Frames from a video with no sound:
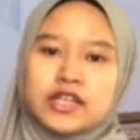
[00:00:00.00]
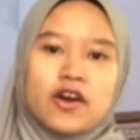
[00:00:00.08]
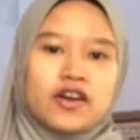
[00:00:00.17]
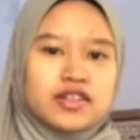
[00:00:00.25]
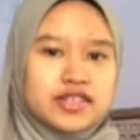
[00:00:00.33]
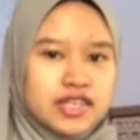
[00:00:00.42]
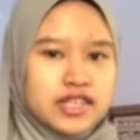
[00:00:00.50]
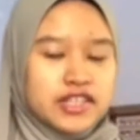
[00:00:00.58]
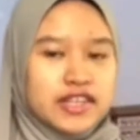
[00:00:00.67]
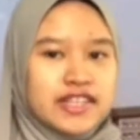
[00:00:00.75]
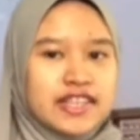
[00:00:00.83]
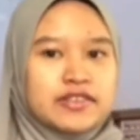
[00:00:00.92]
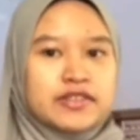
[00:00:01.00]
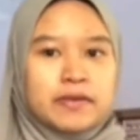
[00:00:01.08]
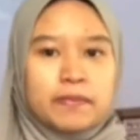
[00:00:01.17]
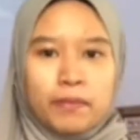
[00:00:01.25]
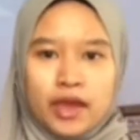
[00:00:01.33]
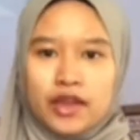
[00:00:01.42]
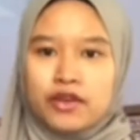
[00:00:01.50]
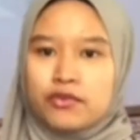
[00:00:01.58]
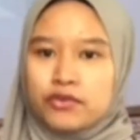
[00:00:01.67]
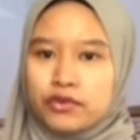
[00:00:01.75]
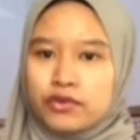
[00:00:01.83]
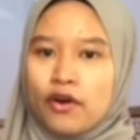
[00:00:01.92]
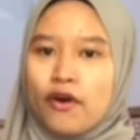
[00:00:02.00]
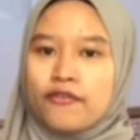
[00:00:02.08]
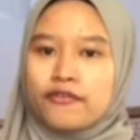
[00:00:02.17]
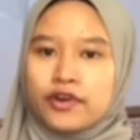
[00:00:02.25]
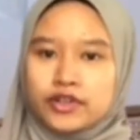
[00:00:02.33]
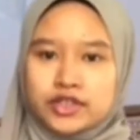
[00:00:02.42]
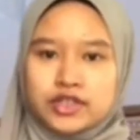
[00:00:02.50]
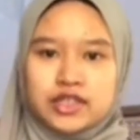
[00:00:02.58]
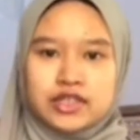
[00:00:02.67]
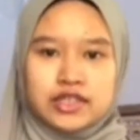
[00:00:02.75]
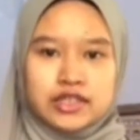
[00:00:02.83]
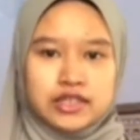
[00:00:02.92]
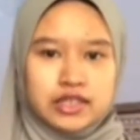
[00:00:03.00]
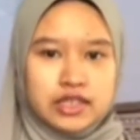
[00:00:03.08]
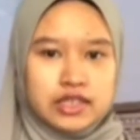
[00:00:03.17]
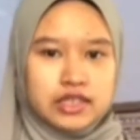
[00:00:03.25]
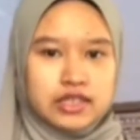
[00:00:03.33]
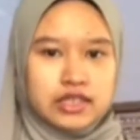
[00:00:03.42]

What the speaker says: oxygen is the main role of photosynthesis